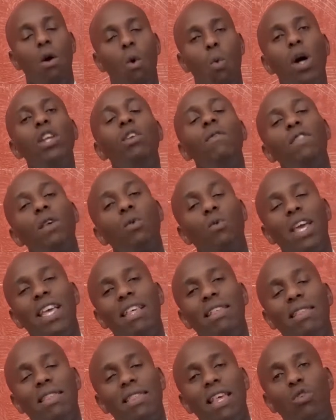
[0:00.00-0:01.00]
One of the
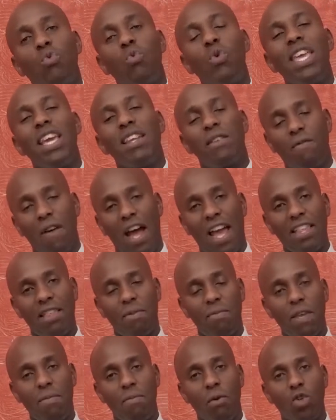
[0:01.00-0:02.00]
ways that we advise
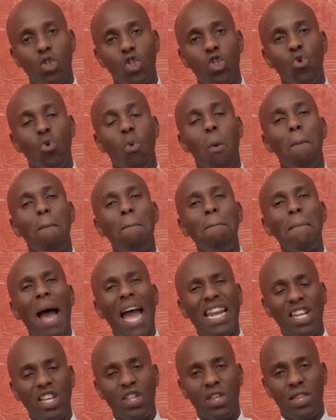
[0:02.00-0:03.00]
people to
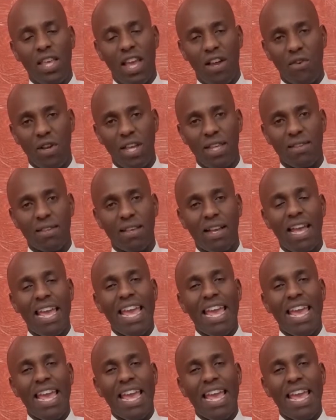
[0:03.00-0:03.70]
manage their risk